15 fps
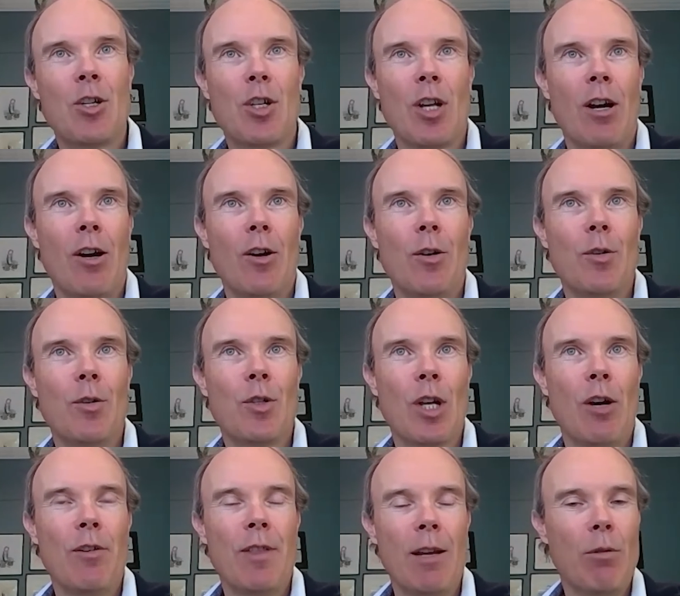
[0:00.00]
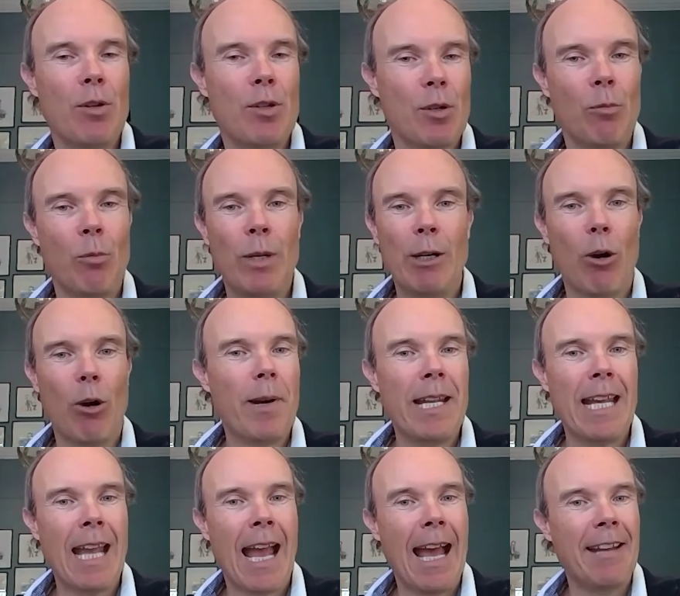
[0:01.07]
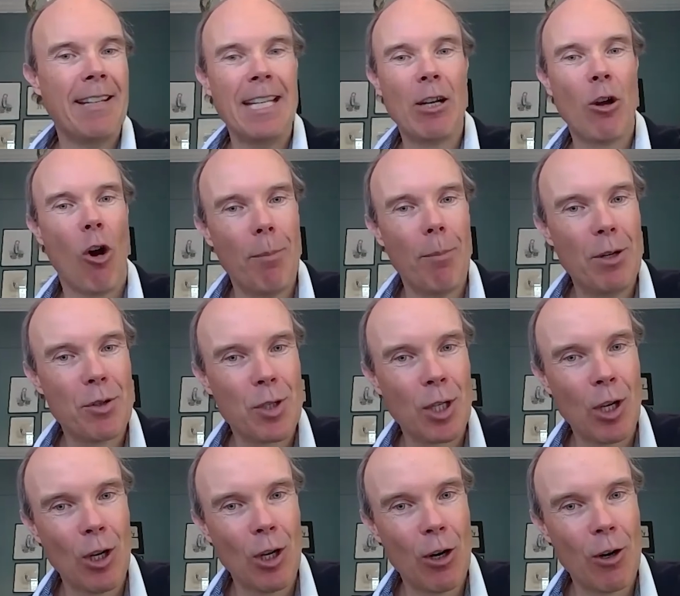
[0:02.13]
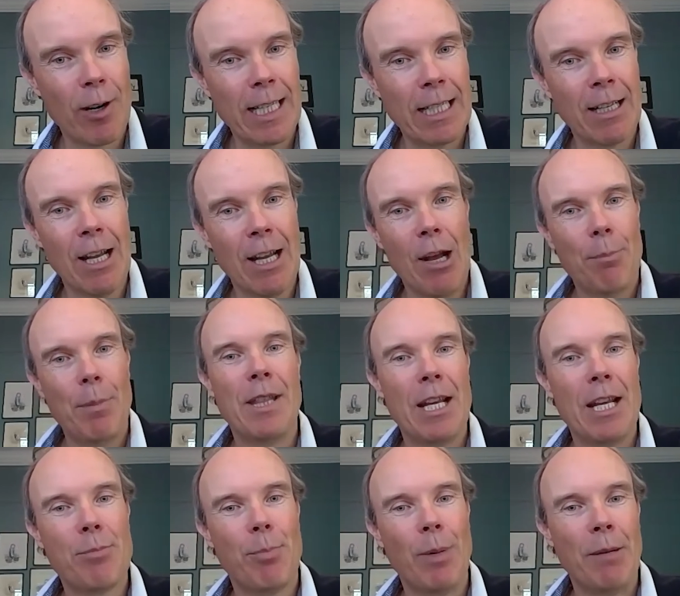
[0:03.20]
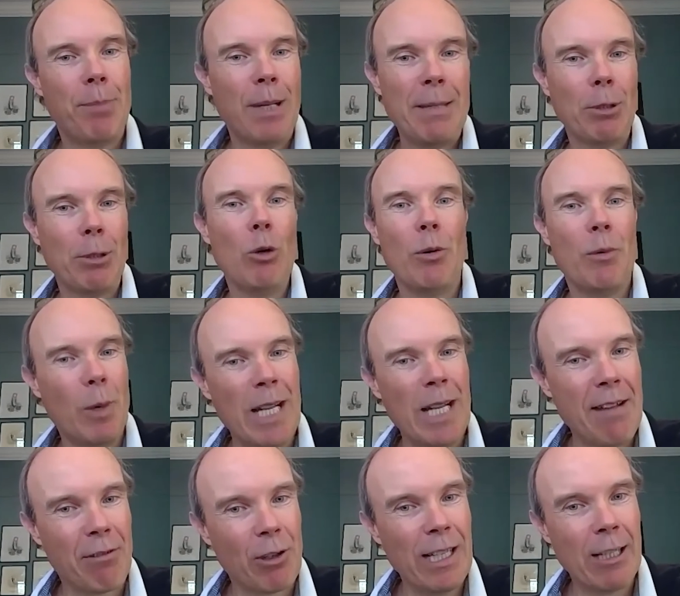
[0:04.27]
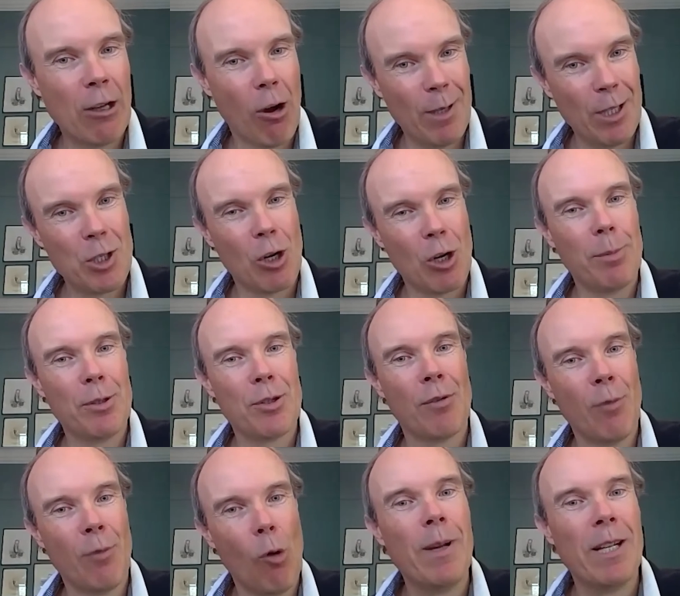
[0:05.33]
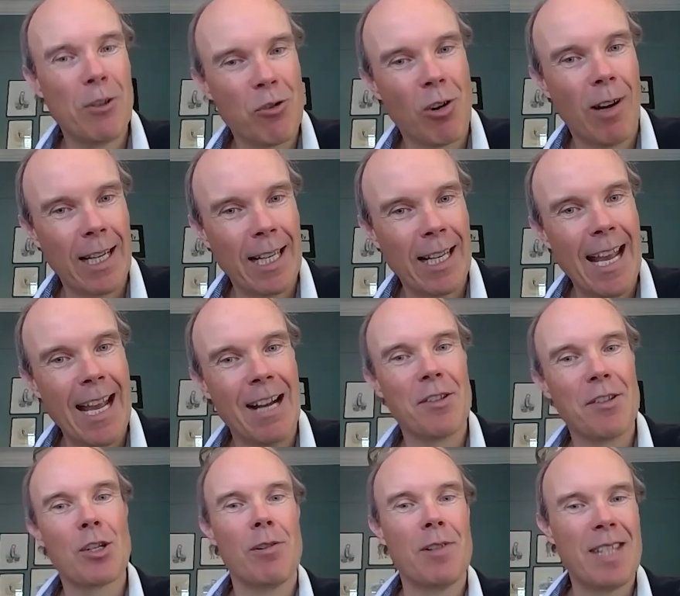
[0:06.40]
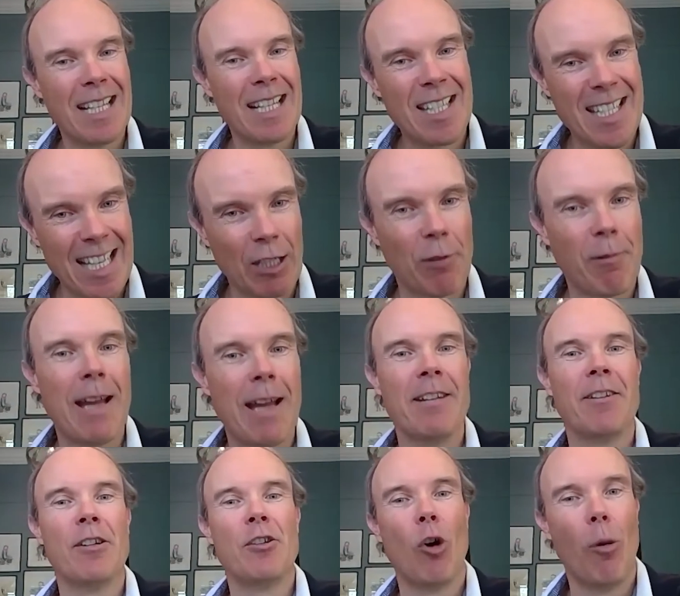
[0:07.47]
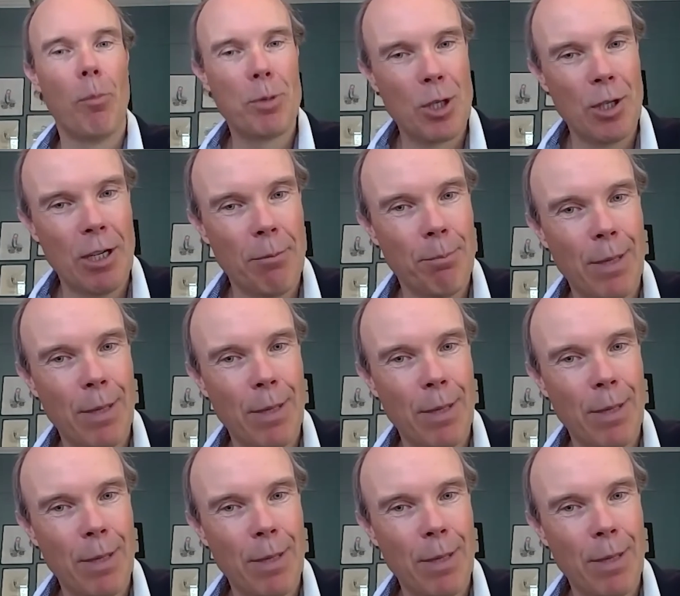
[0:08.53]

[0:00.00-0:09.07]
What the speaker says: So we already had e-commerce occurring, but there's people who were never e-commerce shoppers have all been trying it out. So it's accelerated adoption